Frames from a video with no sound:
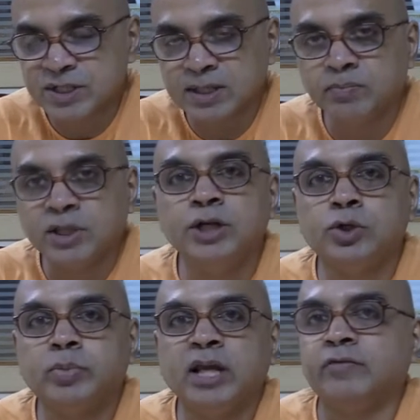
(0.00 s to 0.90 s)
something
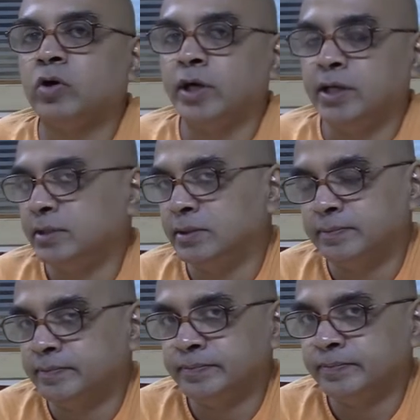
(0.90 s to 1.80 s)
to be avoided.
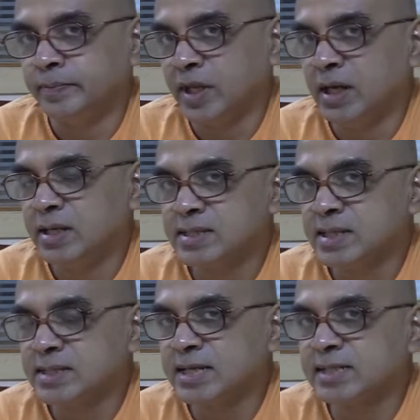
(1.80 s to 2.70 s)
He
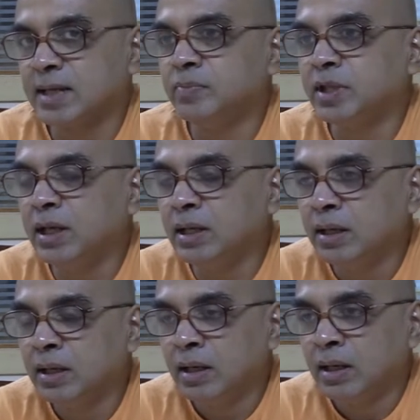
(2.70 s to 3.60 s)
doesn't see
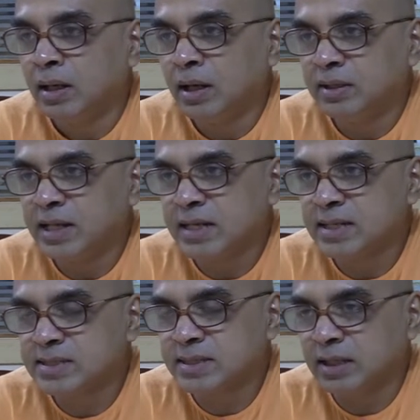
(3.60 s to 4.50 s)
something
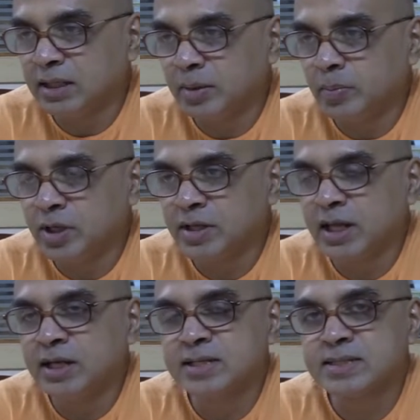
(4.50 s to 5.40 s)

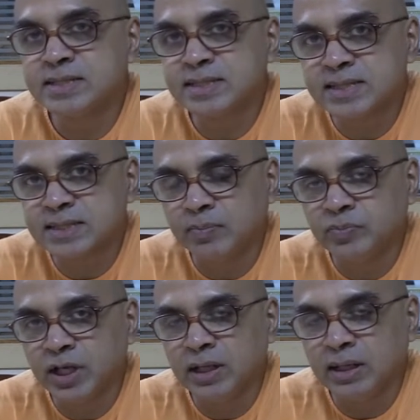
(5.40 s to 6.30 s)
he doesn't see
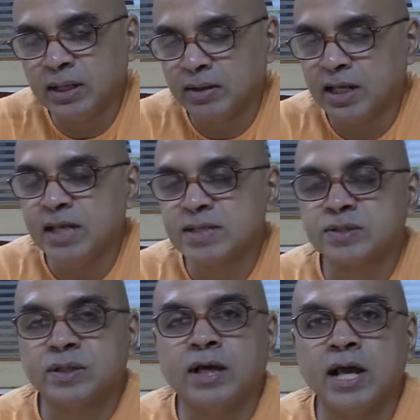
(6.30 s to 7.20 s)
something. He
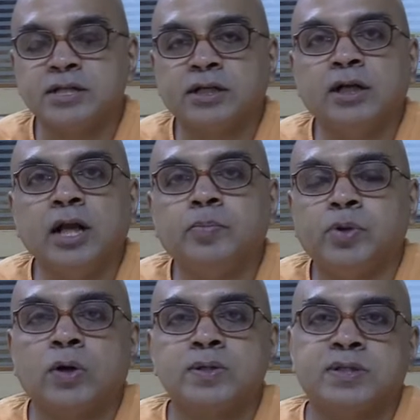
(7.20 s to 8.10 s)
is the eternal
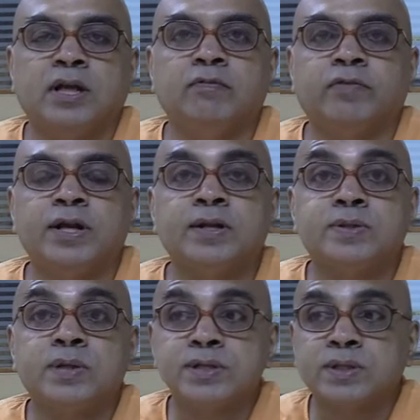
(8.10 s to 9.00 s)
pure self,
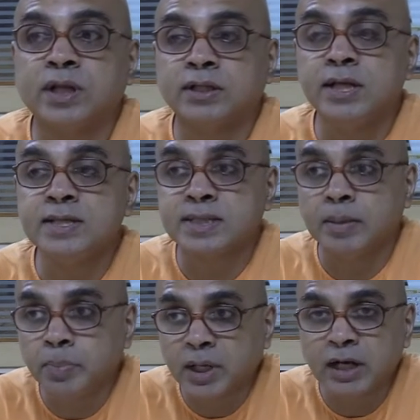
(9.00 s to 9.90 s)
and there is nothing
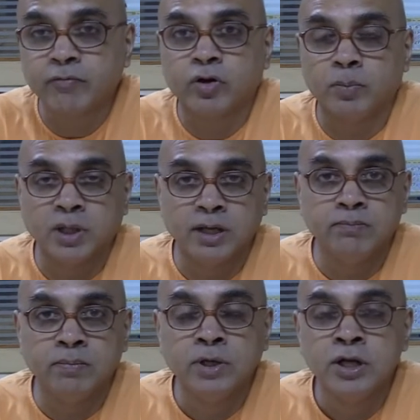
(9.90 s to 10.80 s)
separate from
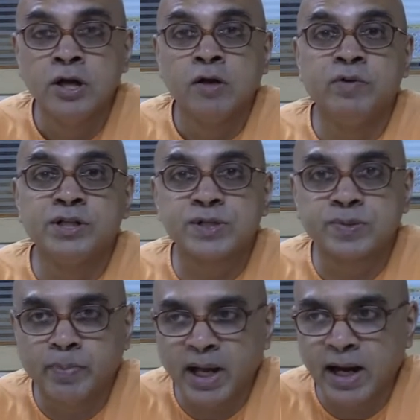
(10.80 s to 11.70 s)
him which
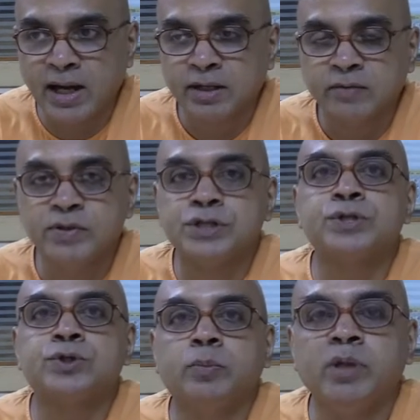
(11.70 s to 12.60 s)
is bad, which
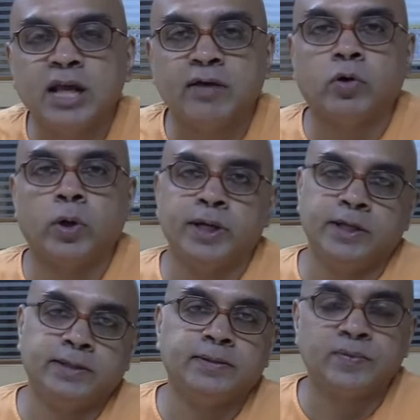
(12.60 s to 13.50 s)
is be
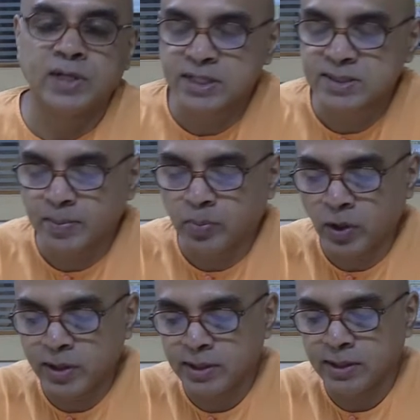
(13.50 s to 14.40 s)
avoided. That is the
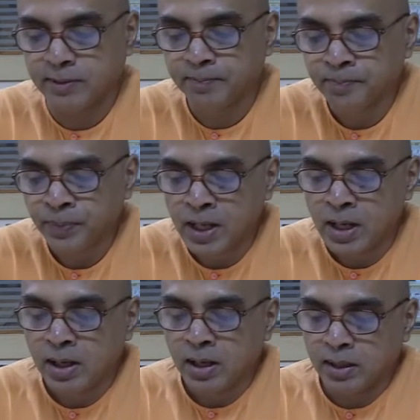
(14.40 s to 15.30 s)
point here.
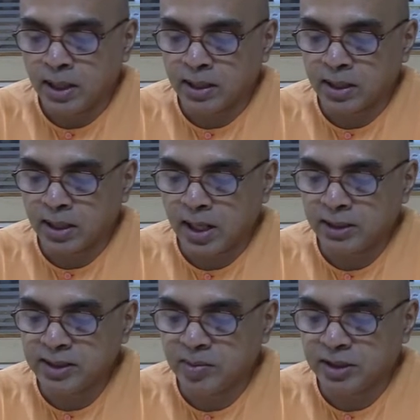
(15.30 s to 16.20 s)
Na
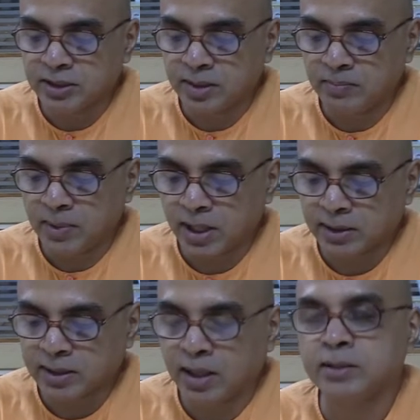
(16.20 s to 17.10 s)
grana nimittam
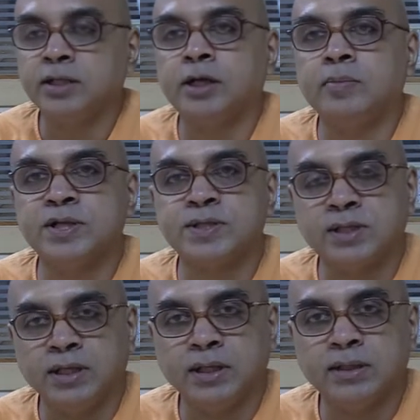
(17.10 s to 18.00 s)
arthandaram
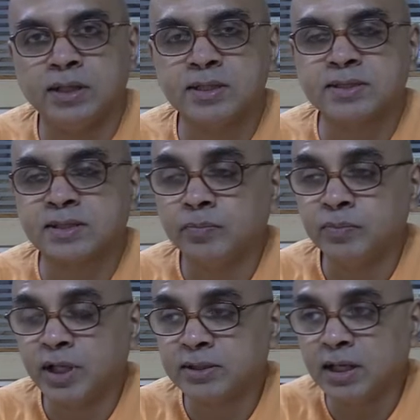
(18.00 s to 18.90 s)
asti. There is
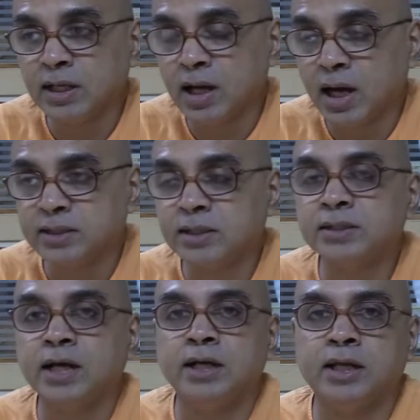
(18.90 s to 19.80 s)
nothing other
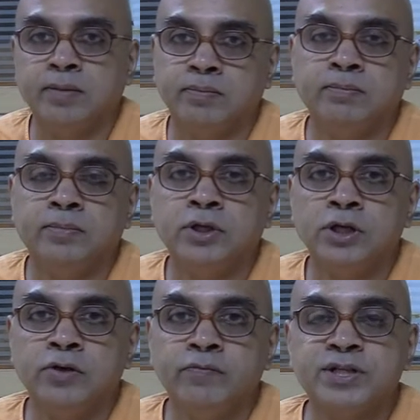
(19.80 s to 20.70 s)
than him
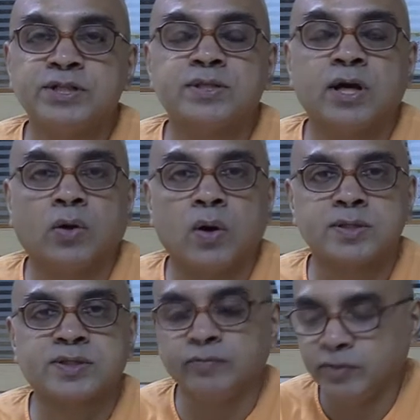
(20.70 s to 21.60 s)
which is the
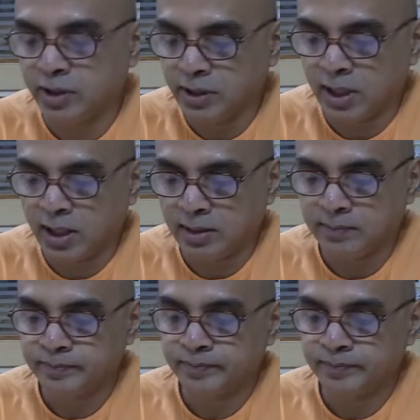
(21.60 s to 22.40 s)
cause of grana.